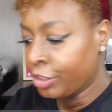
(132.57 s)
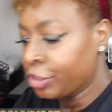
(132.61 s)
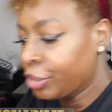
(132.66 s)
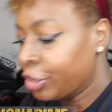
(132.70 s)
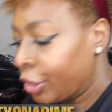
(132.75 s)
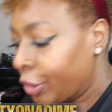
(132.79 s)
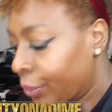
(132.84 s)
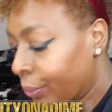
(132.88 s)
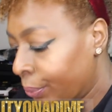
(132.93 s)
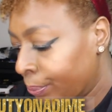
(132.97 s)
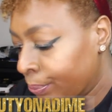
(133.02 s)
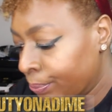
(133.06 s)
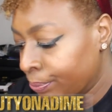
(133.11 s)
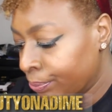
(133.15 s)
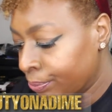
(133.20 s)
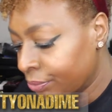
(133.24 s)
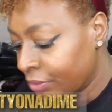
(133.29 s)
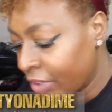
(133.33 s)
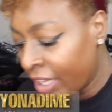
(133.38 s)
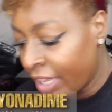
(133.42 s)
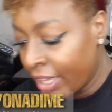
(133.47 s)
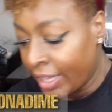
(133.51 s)
So
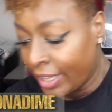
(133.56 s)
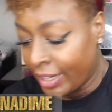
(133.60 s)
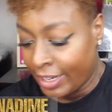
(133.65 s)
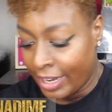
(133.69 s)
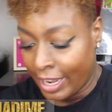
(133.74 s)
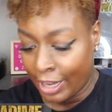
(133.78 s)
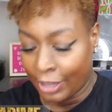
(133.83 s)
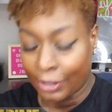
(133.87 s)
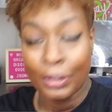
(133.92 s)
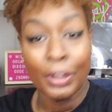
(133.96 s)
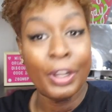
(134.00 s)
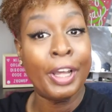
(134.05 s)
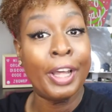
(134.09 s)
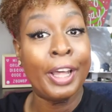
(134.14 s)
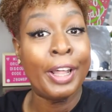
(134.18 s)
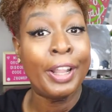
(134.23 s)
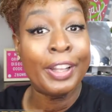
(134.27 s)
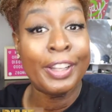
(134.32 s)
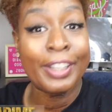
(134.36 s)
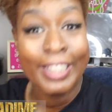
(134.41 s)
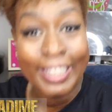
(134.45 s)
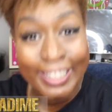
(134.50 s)
now
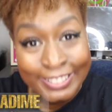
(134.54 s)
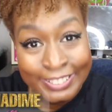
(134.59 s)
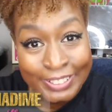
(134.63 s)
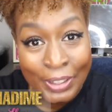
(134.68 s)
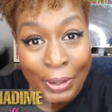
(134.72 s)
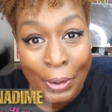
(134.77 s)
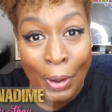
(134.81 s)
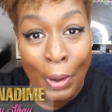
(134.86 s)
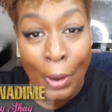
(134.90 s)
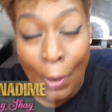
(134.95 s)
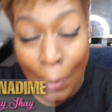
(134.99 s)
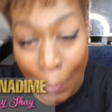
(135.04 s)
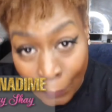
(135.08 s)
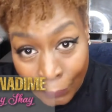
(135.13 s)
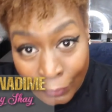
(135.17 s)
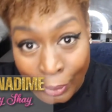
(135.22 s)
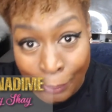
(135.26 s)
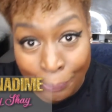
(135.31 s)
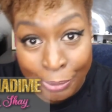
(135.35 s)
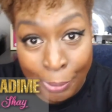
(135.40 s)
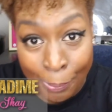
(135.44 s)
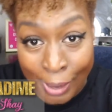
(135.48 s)
let's
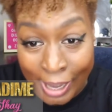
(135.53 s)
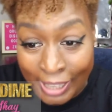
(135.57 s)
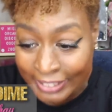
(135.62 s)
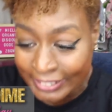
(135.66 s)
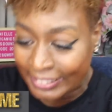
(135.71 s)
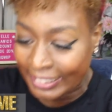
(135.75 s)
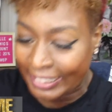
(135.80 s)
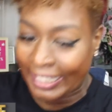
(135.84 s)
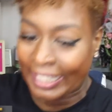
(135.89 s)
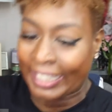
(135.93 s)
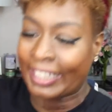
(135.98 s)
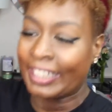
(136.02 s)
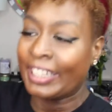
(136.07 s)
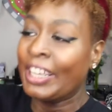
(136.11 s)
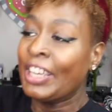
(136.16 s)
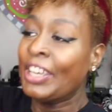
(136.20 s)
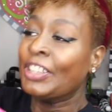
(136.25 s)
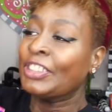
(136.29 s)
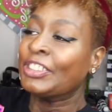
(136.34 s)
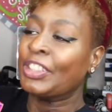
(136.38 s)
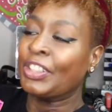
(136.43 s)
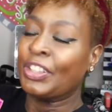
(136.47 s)
hold up the box again
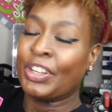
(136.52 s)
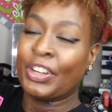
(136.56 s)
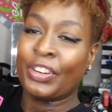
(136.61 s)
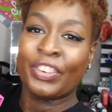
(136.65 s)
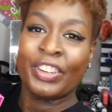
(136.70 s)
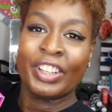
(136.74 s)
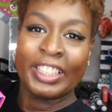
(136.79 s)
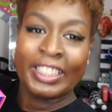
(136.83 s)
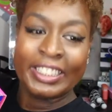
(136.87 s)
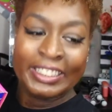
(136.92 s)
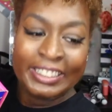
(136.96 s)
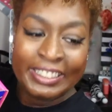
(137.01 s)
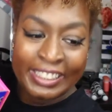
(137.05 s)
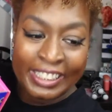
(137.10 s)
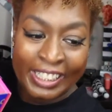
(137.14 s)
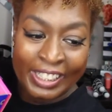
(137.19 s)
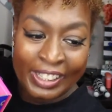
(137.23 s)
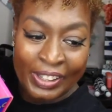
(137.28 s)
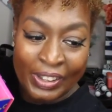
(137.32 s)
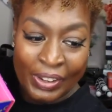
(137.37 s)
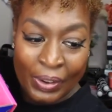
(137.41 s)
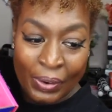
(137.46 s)
so you can really
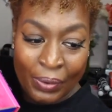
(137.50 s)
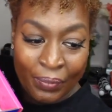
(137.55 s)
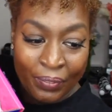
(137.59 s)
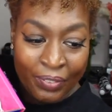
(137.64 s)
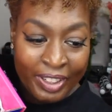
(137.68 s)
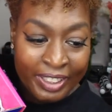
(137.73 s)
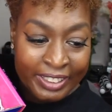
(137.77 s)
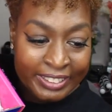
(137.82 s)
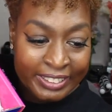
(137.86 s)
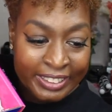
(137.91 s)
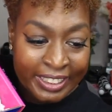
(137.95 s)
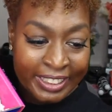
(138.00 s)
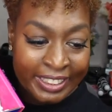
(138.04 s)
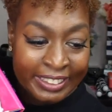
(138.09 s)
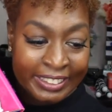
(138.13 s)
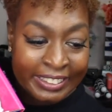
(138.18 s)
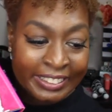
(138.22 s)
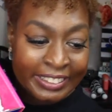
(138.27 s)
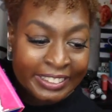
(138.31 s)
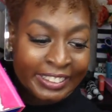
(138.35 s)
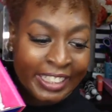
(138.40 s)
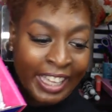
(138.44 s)
see what's
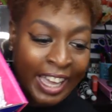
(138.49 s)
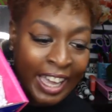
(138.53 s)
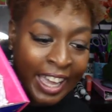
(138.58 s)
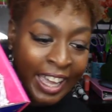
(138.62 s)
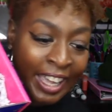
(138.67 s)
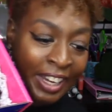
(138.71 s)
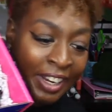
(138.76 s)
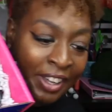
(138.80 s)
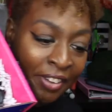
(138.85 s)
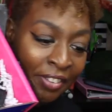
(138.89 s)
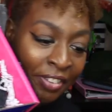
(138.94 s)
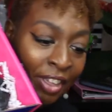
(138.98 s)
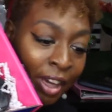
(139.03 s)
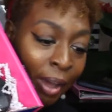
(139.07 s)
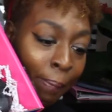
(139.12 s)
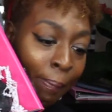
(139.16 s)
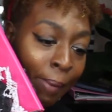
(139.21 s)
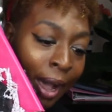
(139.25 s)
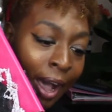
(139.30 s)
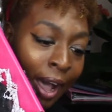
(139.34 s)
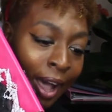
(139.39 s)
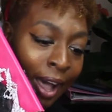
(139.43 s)
inside of
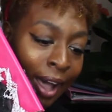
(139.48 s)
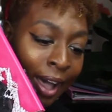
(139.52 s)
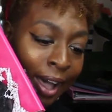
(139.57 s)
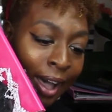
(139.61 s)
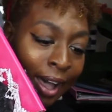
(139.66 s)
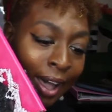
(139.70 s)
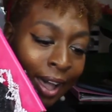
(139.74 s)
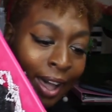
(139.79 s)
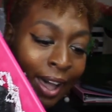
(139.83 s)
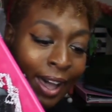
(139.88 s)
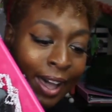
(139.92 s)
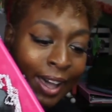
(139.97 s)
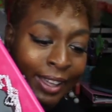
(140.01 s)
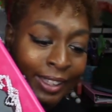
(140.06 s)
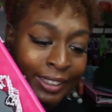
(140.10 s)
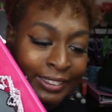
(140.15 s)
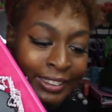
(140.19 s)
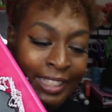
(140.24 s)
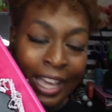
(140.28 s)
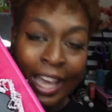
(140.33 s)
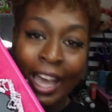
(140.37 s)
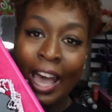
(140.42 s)
the
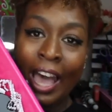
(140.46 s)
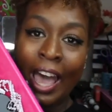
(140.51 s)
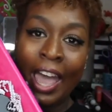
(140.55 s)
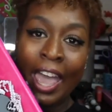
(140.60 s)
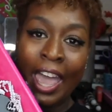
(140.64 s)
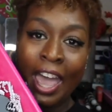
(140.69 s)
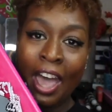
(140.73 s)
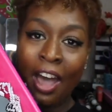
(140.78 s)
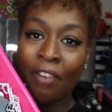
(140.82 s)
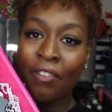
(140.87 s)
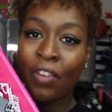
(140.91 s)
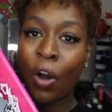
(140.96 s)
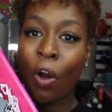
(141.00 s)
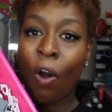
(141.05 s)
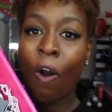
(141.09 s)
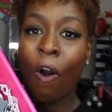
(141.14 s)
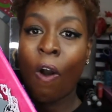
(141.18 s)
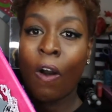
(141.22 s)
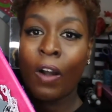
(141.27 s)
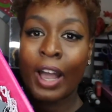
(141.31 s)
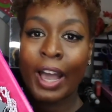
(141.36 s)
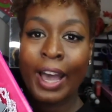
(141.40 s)
box. I have
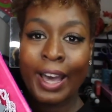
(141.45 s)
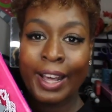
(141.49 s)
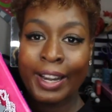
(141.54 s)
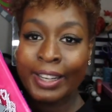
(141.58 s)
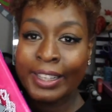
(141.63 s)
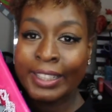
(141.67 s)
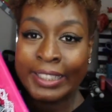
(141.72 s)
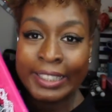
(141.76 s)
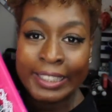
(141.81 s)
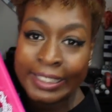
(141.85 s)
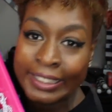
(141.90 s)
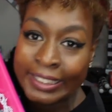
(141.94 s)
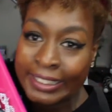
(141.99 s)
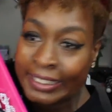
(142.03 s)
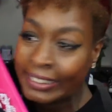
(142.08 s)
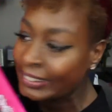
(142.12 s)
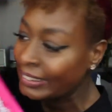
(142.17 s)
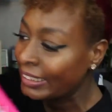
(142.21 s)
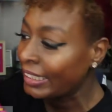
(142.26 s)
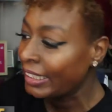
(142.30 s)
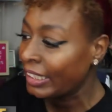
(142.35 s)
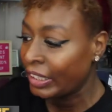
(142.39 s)
all kind of
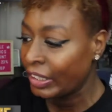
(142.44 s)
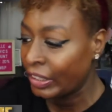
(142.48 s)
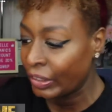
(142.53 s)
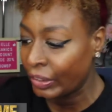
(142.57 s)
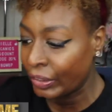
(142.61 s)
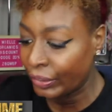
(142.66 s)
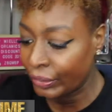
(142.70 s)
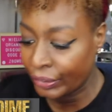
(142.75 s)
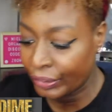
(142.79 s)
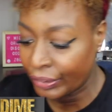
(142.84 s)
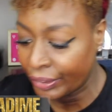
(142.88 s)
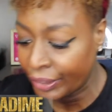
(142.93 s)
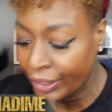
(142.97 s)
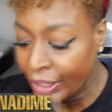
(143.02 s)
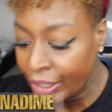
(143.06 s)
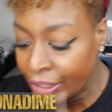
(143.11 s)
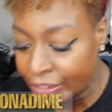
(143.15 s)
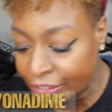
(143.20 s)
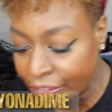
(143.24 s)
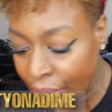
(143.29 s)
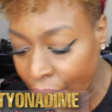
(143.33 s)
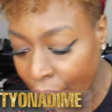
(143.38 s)
goodies in here.
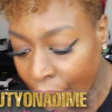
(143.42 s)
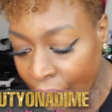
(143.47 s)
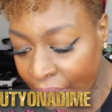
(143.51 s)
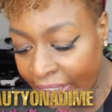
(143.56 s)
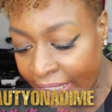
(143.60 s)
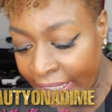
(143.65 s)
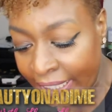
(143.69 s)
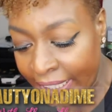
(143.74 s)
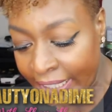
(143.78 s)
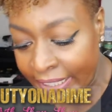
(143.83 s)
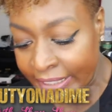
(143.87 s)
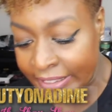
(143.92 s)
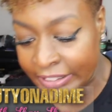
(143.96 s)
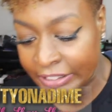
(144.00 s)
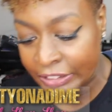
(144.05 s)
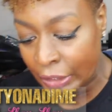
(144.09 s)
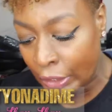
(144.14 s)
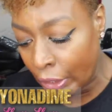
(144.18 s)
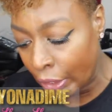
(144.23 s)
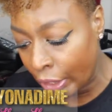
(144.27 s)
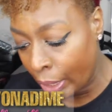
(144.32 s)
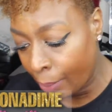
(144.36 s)
So let's
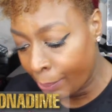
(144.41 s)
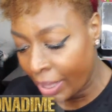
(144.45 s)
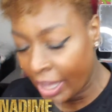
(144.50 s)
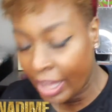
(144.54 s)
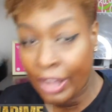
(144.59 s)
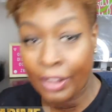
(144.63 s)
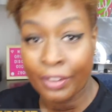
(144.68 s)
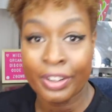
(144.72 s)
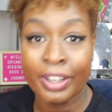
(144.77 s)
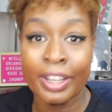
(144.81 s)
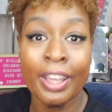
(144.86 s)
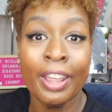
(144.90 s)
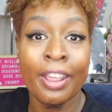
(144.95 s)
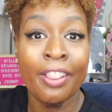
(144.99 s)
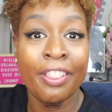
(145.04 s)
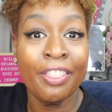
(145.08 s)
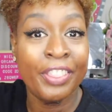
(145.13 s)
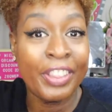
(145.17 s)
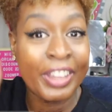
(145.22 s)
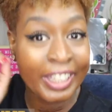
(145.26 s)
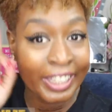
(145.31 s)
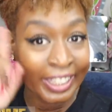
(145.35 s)
talk about
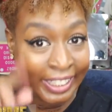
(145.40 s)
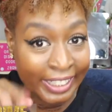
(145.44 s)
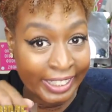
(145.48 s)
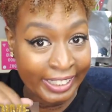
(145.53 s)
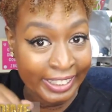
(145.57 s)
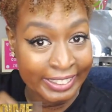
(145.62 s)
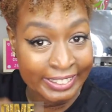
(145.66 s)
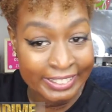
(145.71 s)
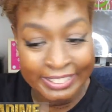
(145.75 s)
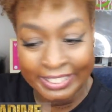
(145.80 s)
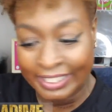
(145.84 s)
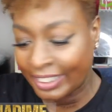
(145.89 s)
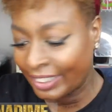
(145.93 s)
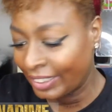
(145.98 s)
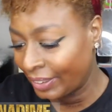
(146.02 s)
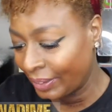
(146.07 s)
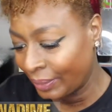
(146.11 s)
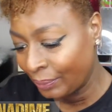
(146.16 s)
the goodies.